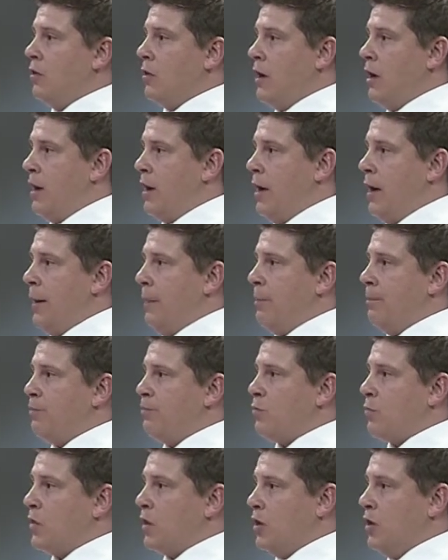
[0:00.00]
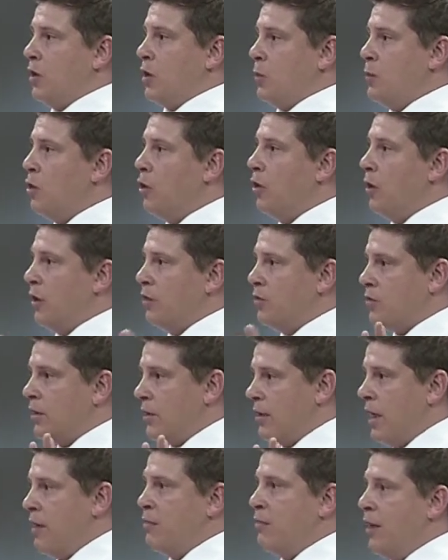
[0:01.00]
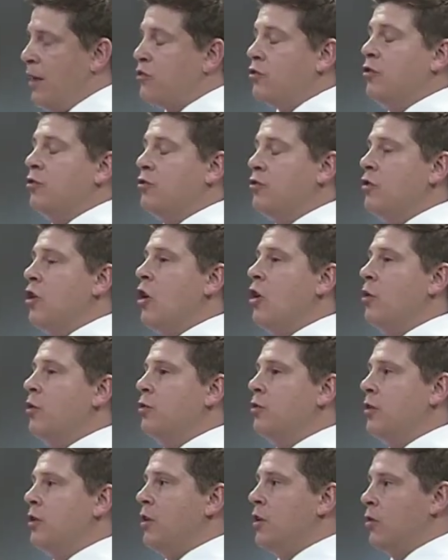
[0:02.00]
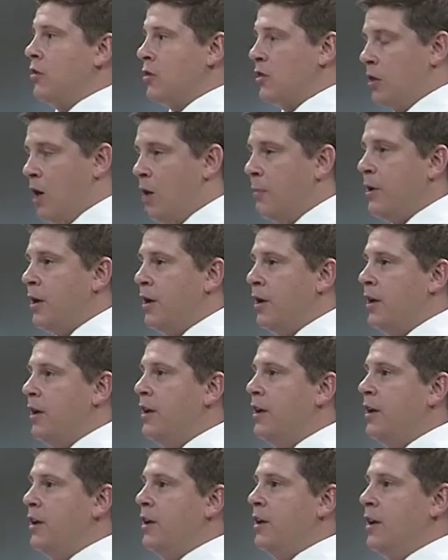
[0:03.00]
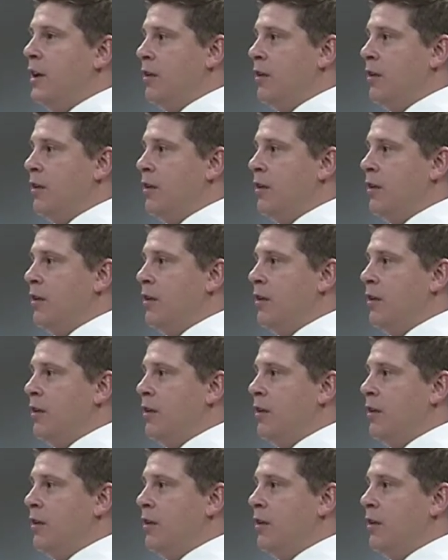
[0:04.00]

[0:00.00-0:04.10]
Um, in the communities that let veterans know, you know, come in mm -hmm.